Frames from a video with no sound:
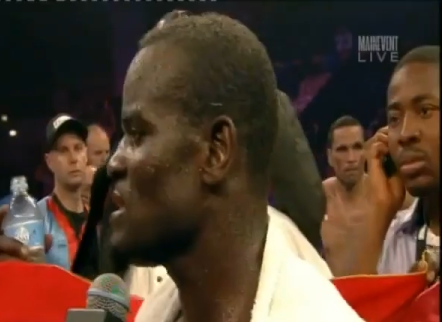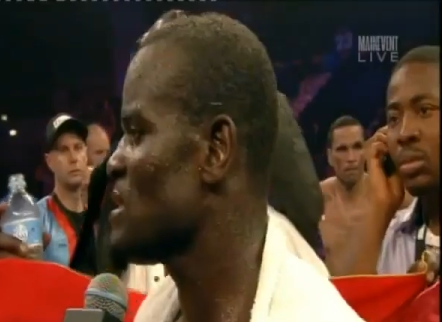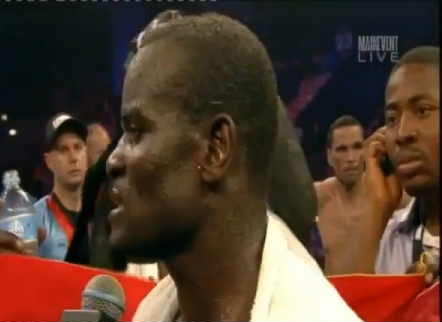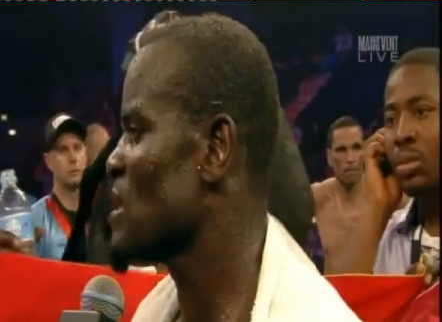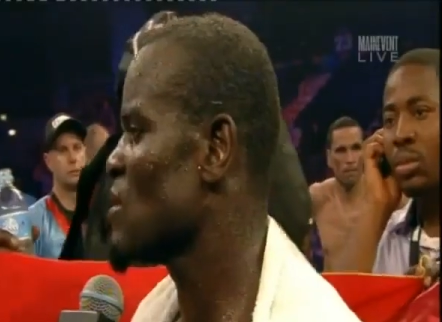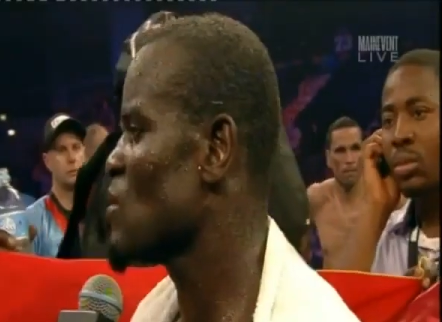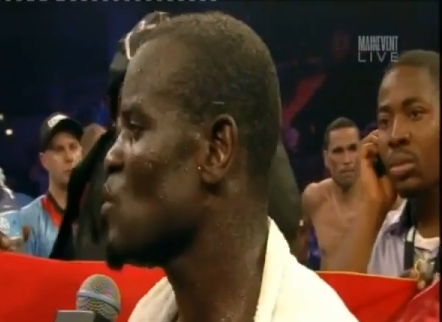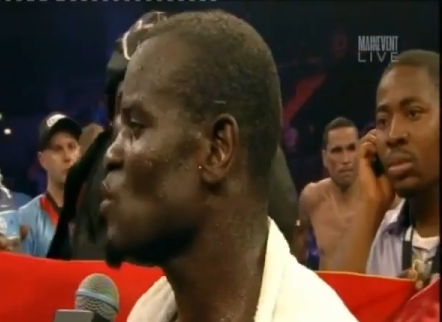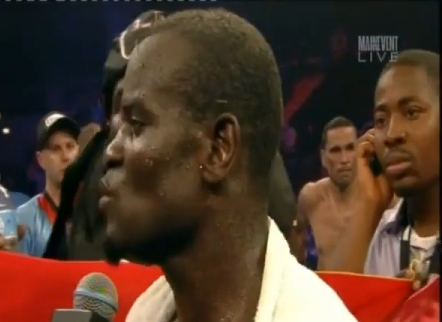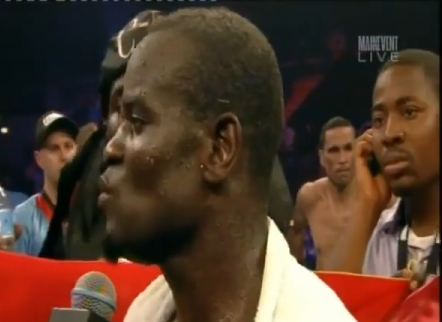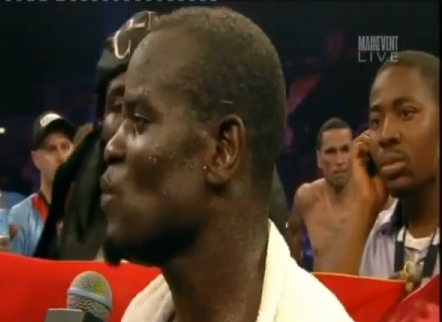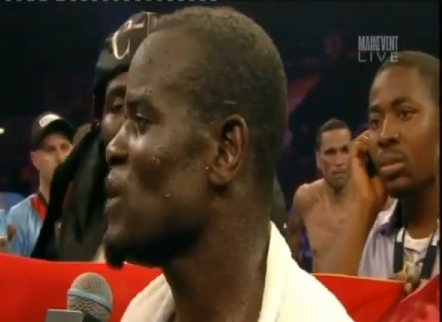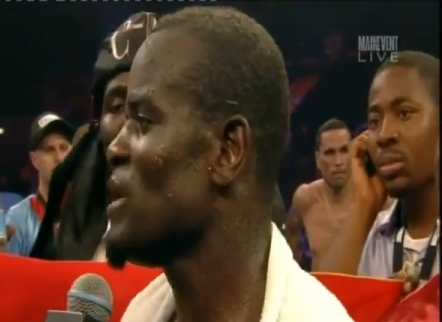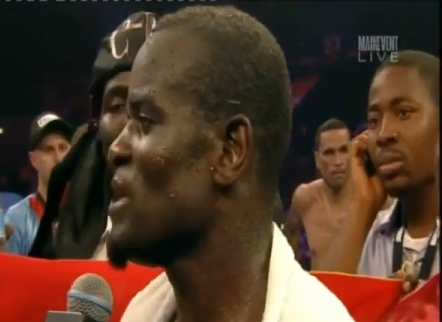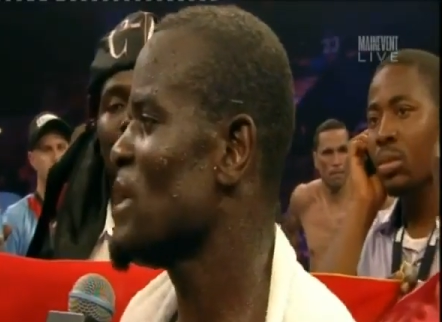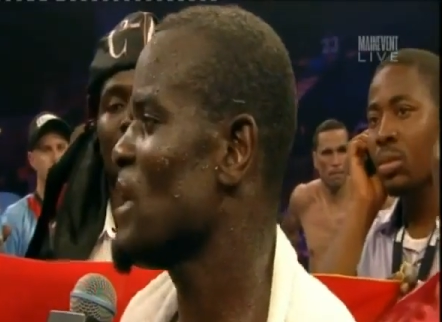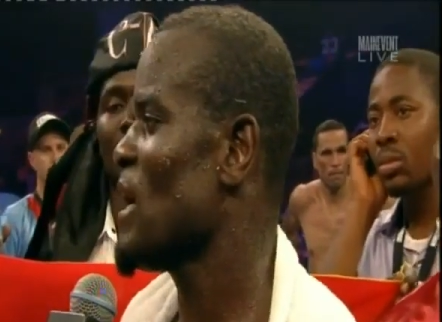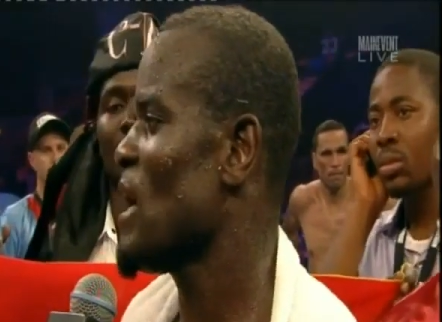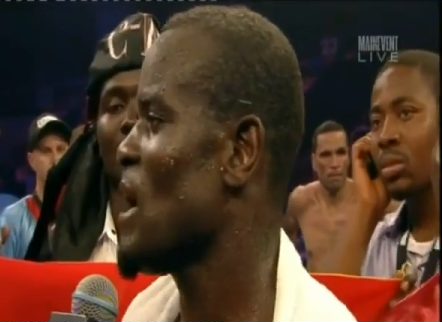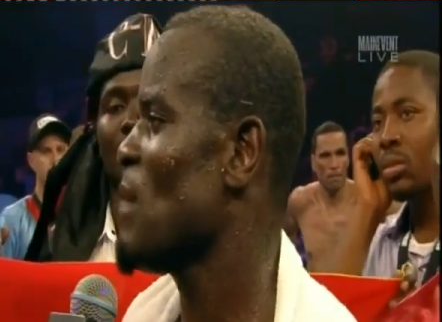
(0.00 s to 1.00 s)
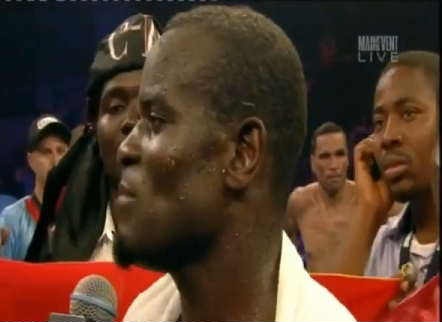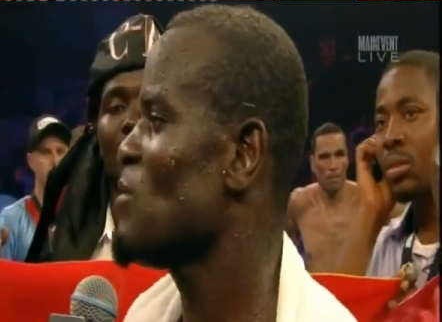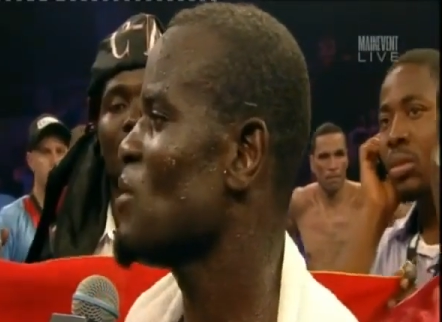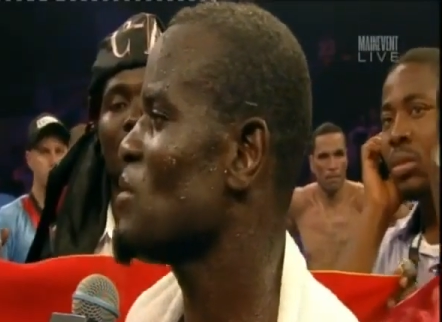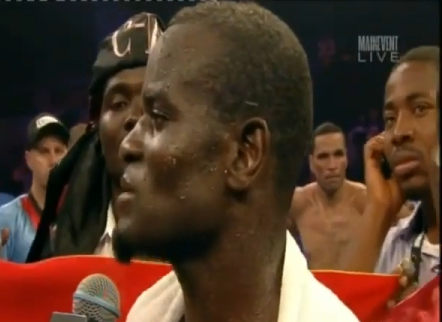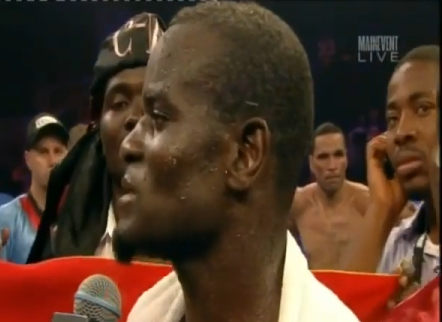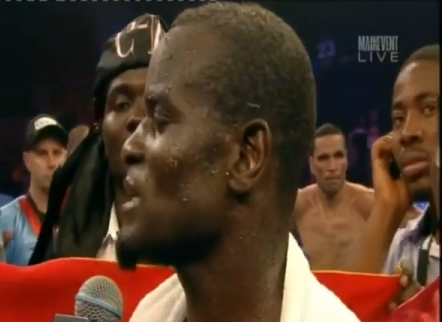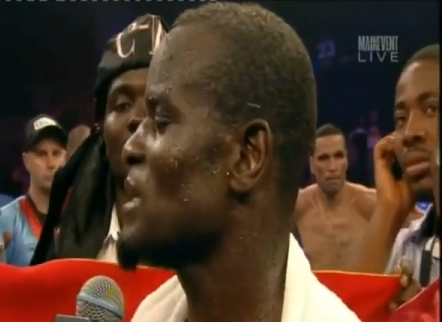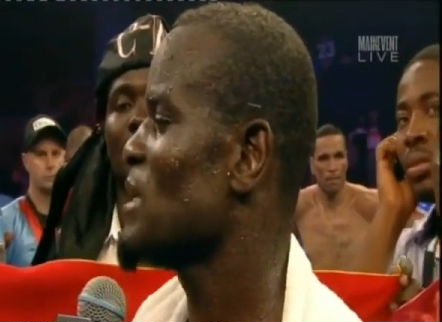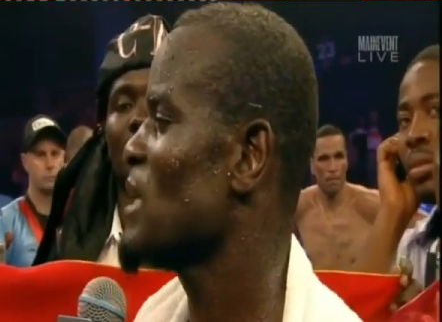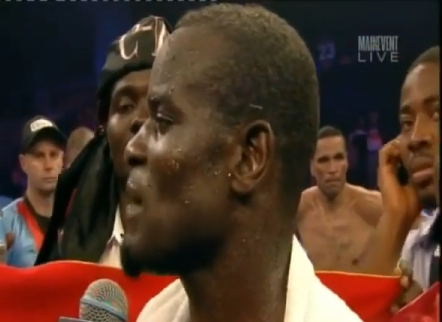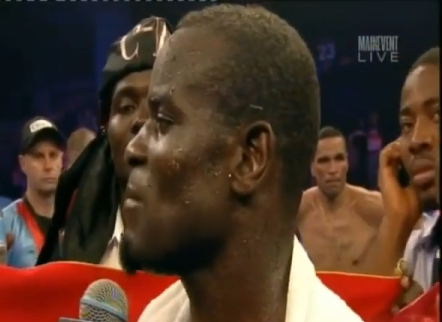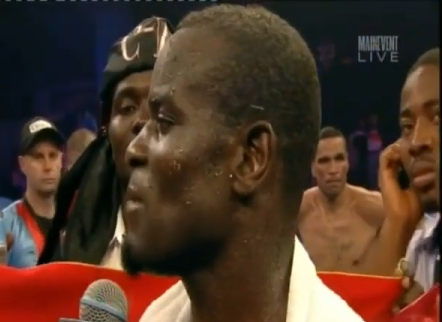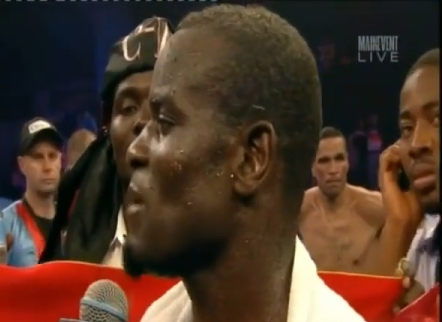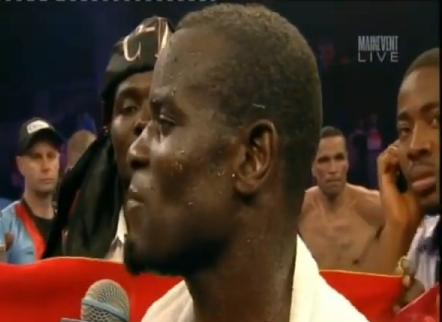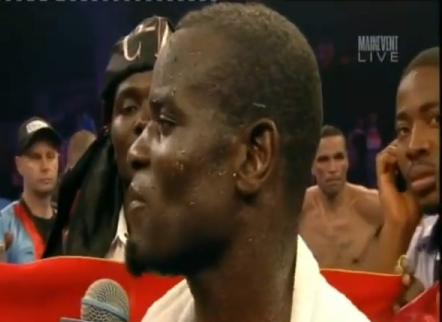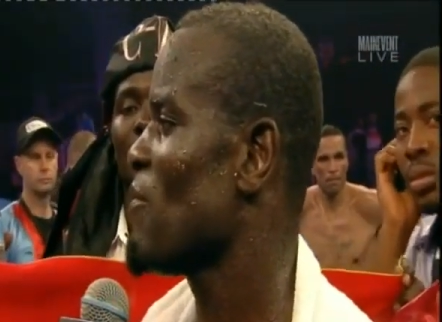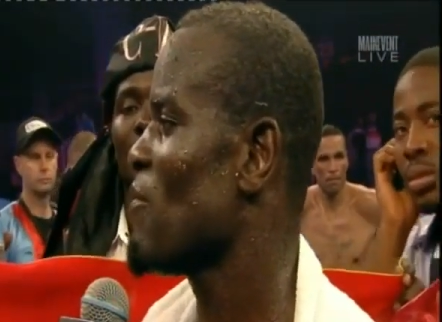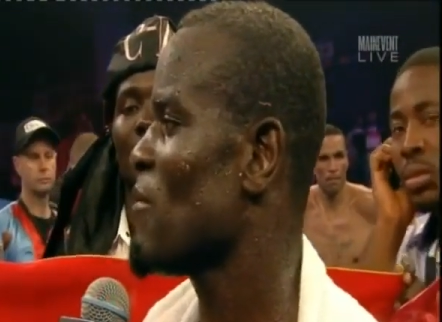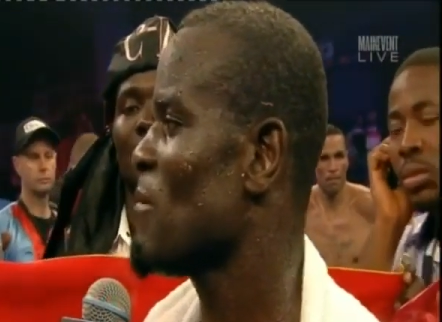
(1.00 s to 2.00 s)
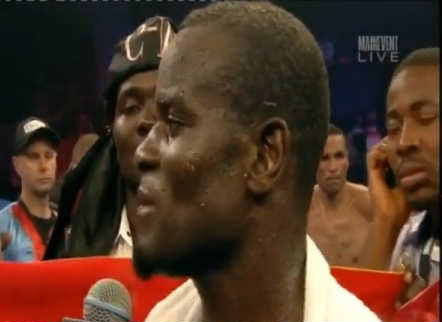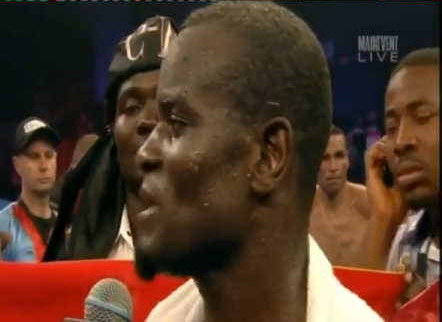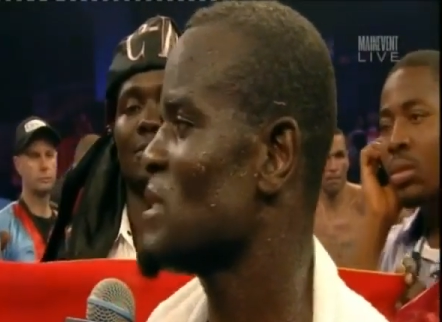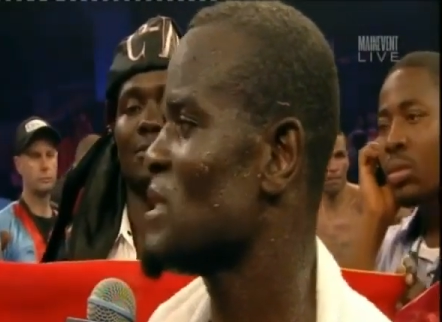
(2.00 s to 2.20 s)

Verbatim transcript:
Speaker 1: a good win. I'm not saying that my performance